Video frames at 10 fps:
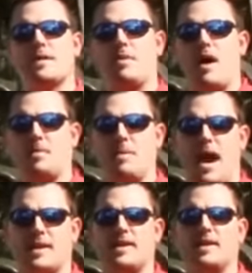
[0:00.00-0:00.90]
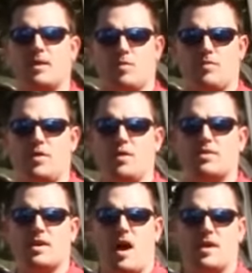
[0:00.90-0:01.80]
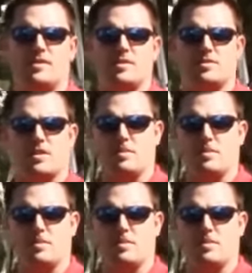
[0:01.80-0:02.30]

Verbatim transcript: by unpacking and reviewing the contents of the